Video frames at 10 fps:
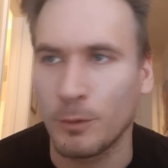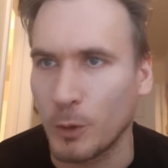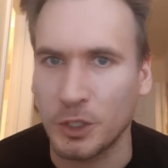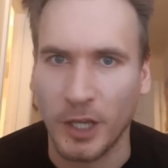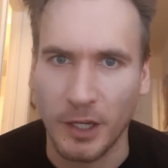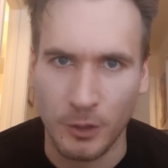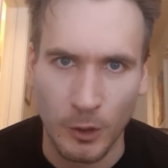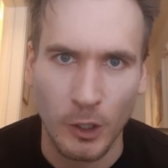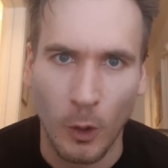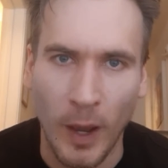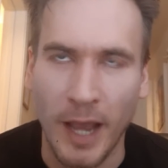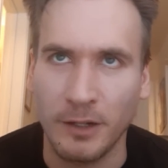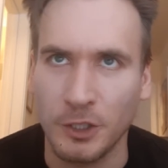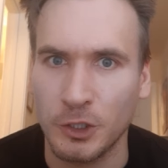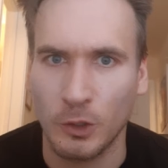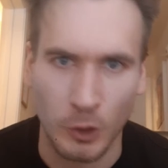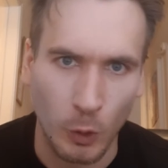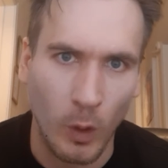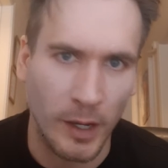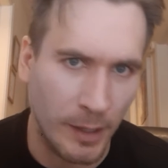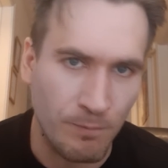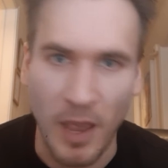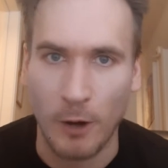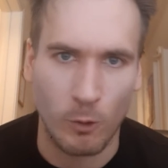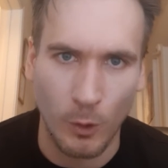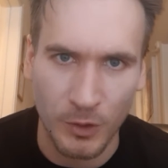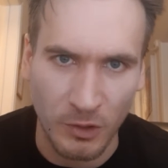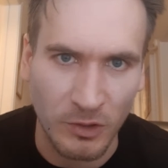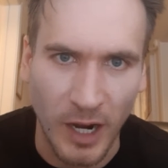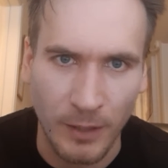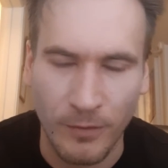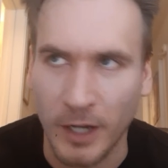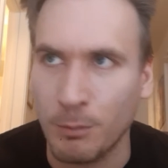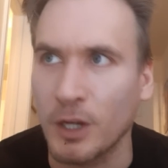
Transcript: in which case you can go ahead and just enjoy hair growth as a side effect.